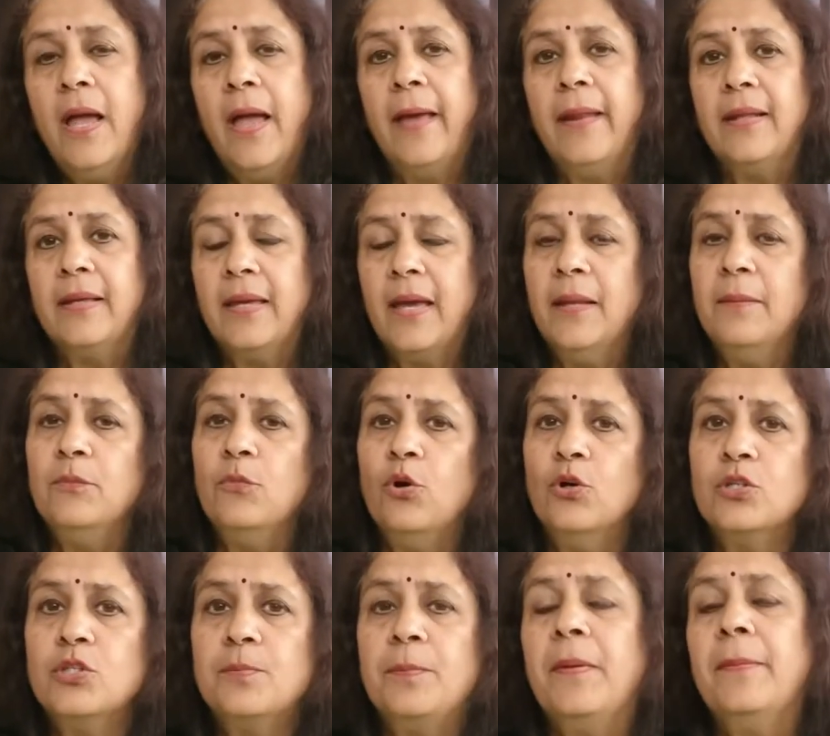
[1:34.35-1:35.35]
And again,
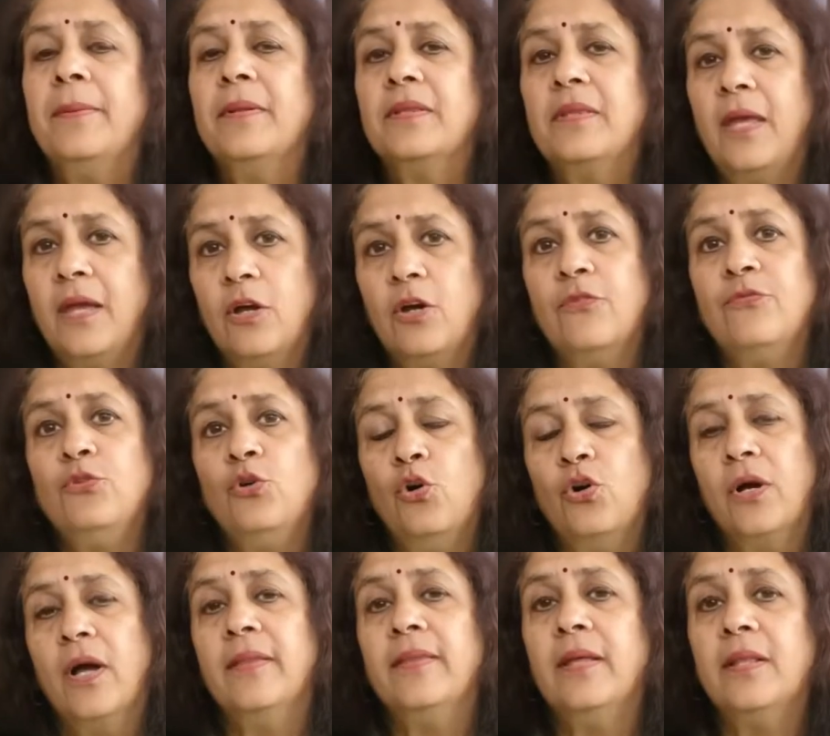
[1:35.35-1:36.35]
most people think of
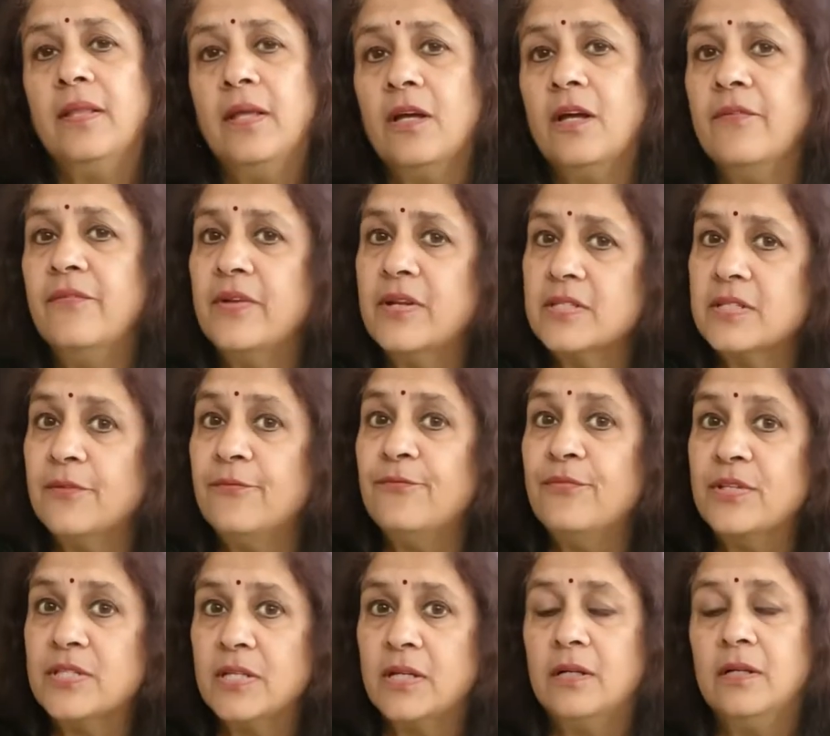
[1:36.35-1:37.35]
yoga, they think of it as a
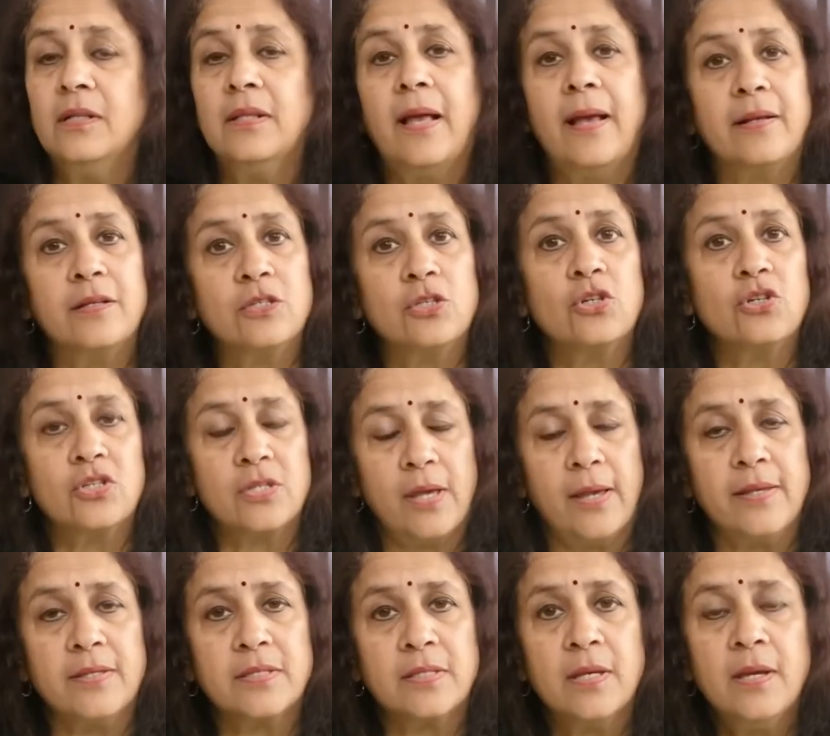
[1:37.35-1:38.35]
physical
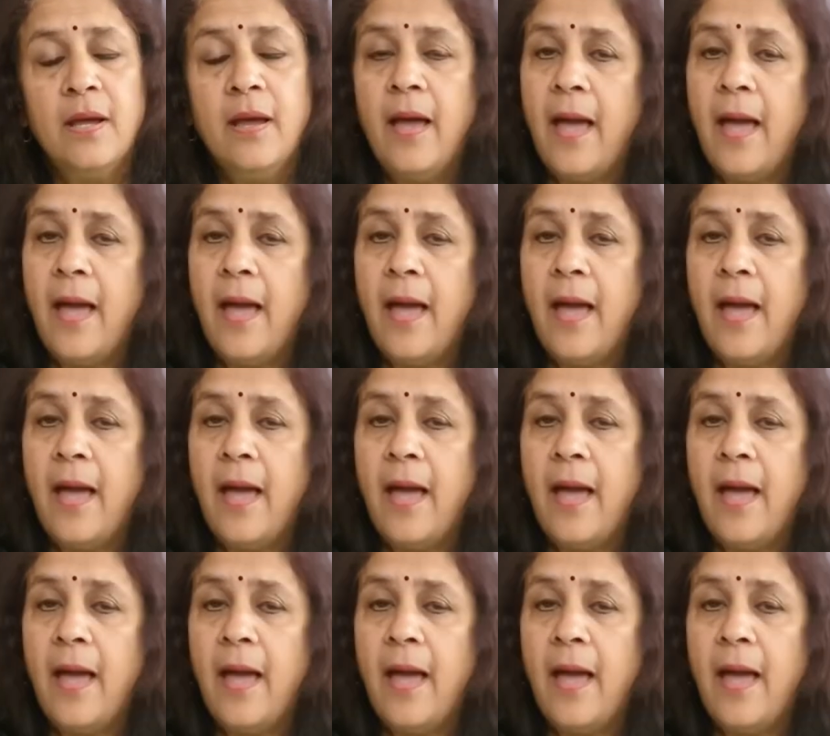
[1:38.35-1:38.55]
exercise.